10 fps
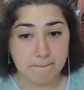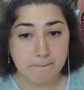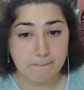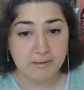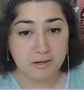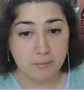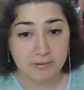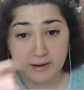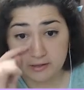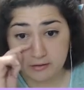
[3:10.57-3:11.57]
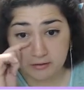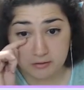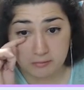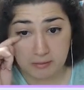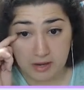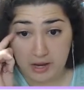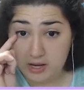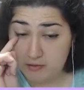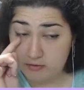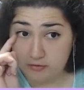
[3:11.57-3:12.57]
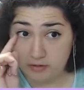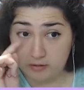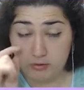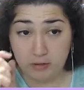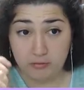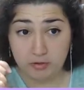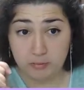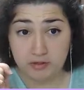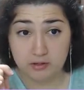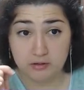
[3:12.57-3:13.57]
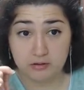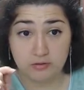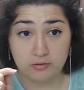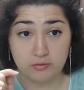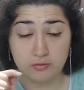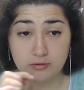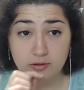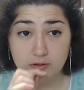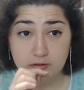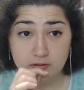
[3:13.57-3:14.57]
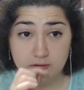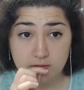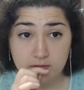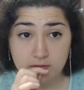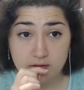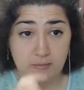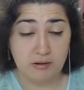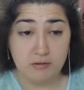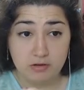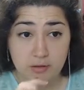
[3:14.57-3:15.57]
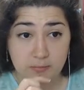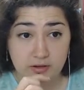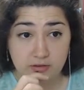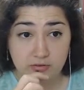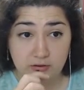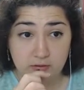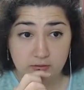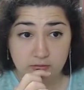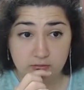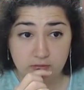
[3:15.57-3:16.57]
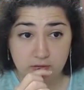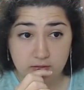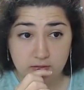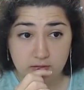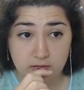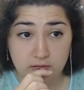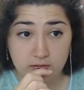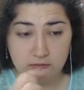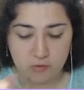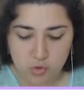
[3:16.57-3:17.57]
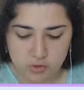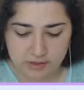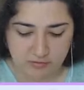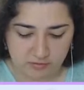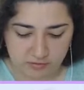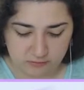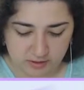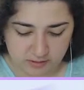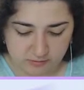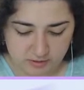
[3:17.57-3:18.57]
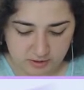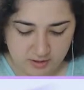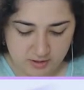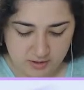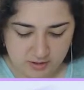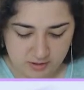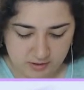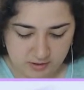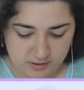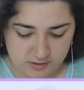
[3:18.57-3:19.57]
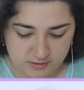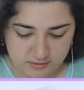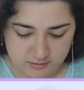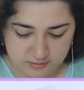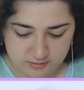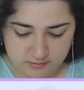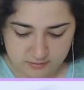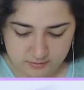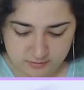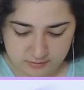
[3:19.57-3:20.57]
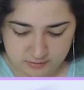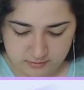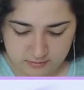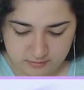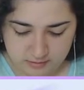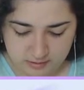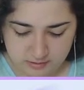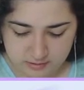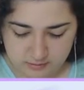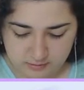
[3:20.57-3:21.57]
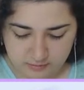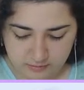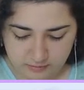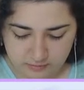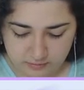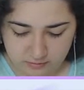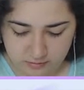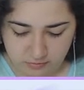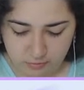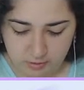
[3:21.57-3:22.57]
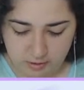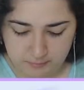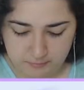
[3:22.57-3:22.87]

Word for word: Making a black Kyurem. I haven't decided what I was going to make it into. I may keep it as it is. Oh, yes, he survived. Uh, okay. Skill swap.